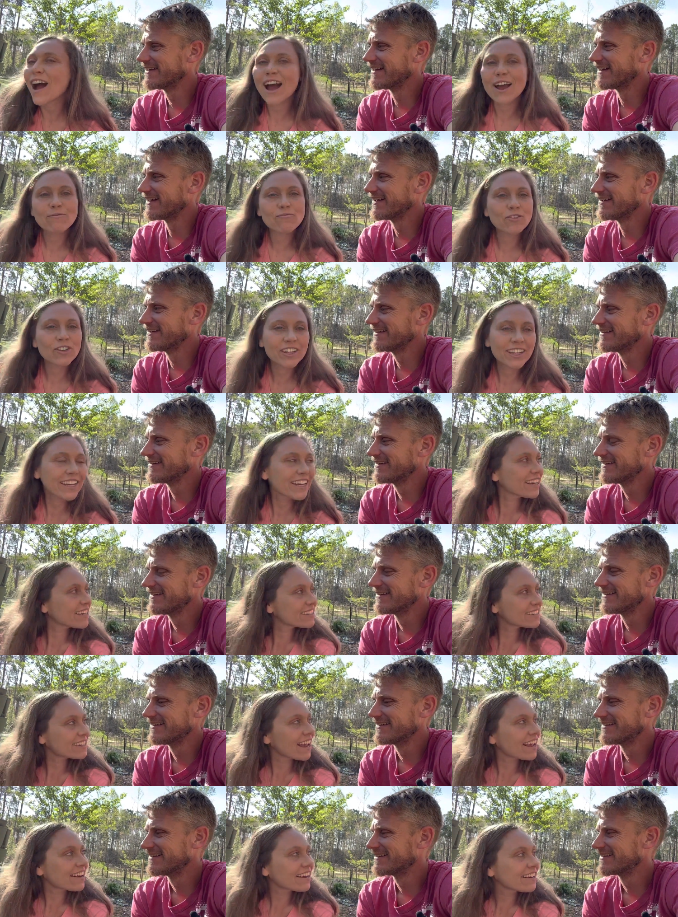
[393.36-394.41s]
Speaker 1: I'm really
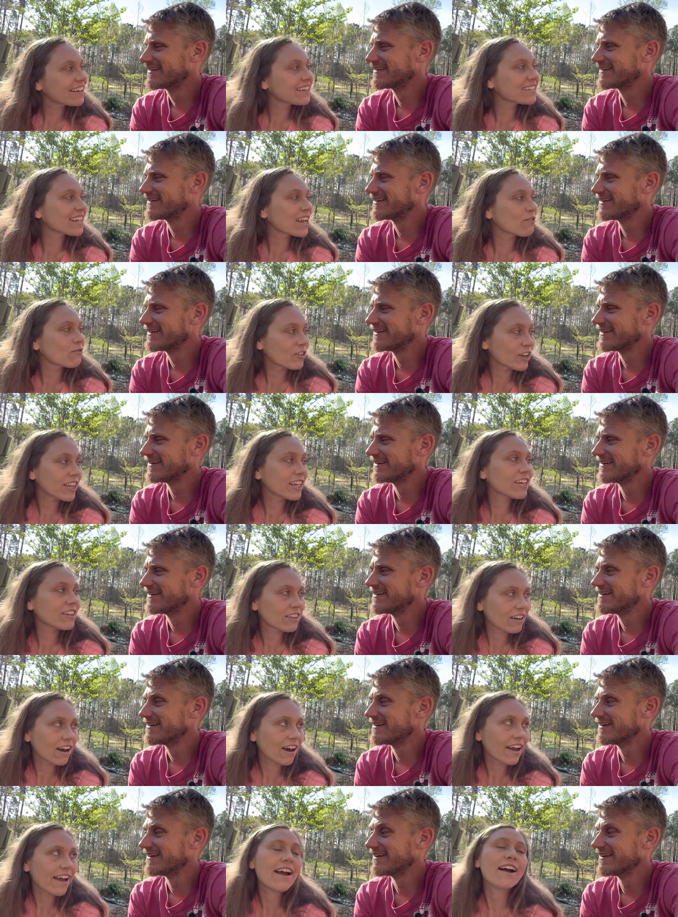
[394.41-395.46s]
excited because I really
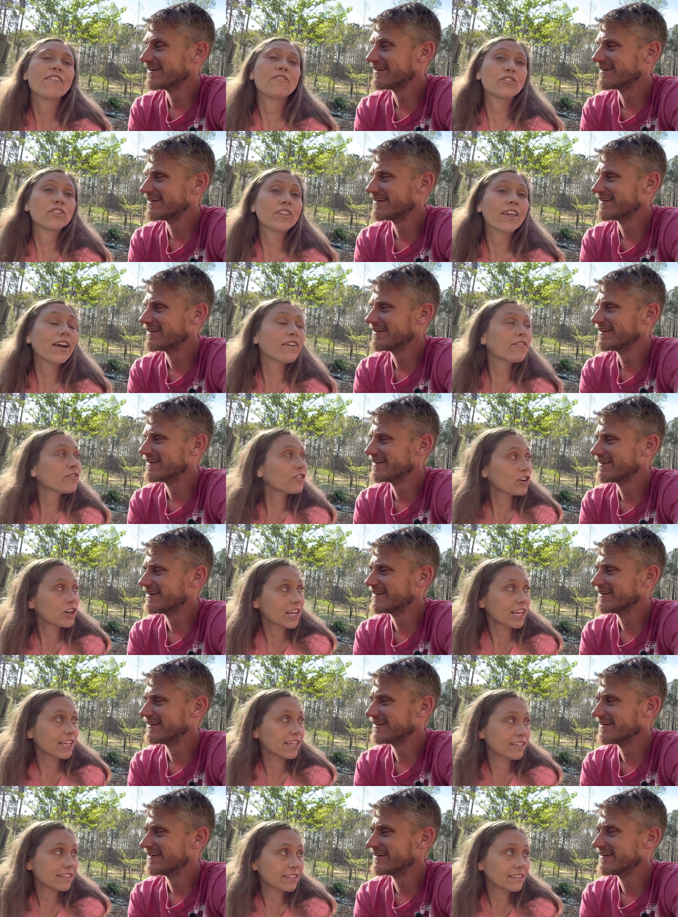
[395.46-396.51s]
thought after that
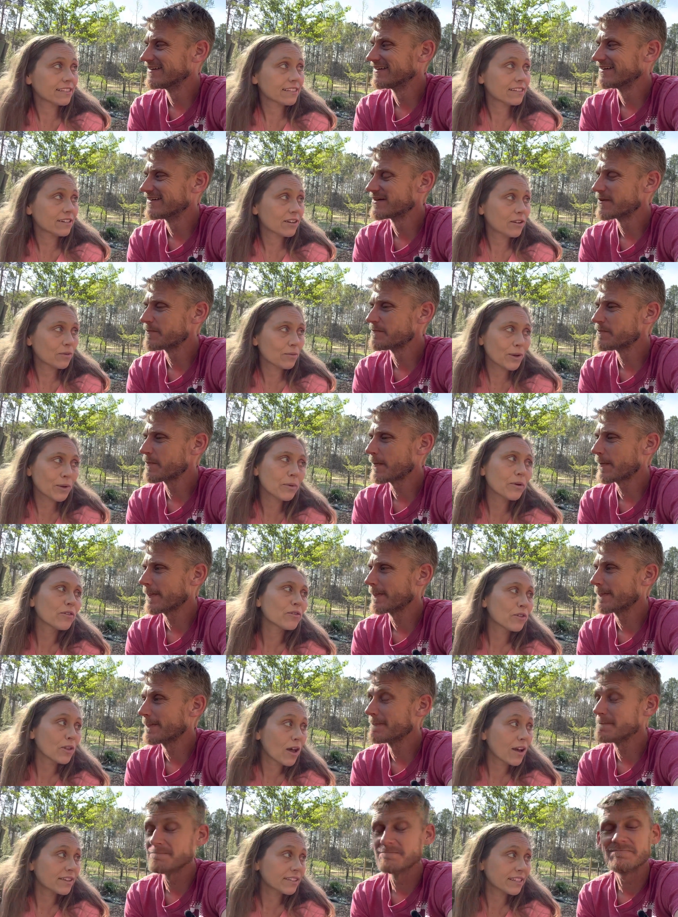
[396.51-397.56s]
freeze we would have
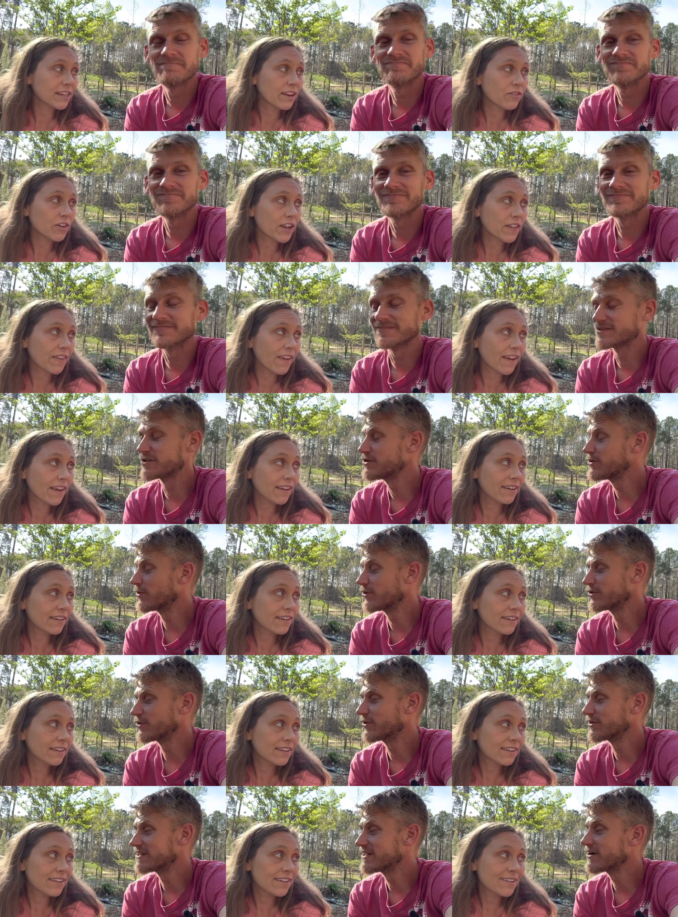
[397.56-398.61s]
lost everything. So you want to
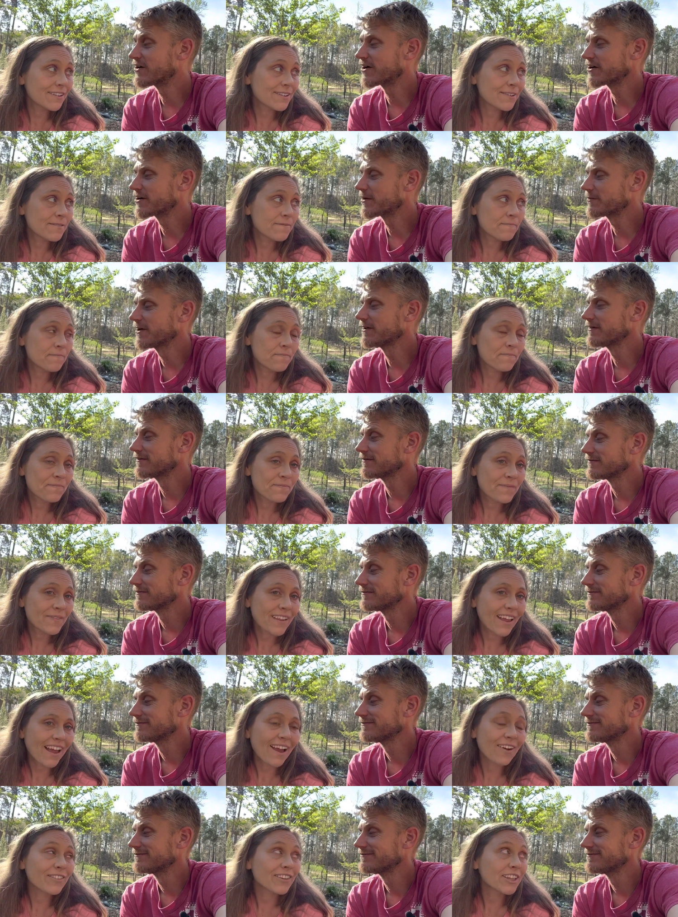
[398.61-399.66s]
do a tea garden update?
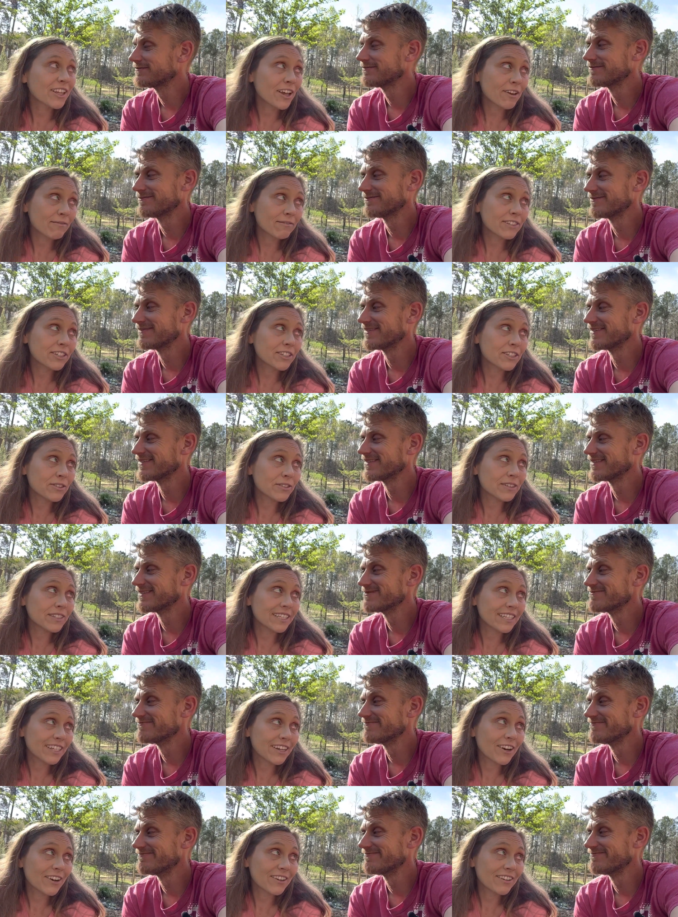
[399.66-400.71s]
I would love to do a
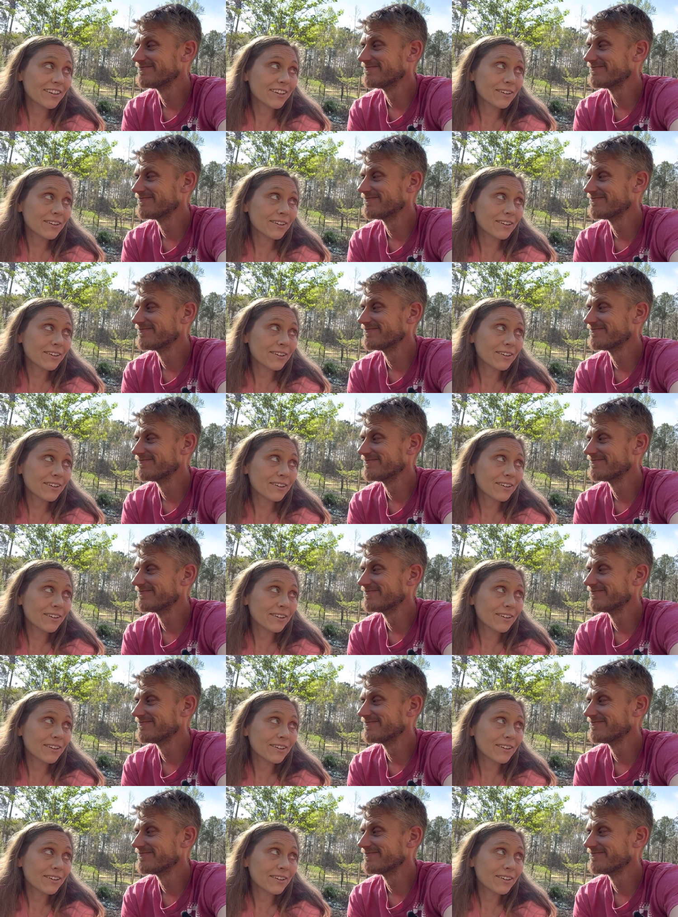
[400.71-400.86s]
tea garden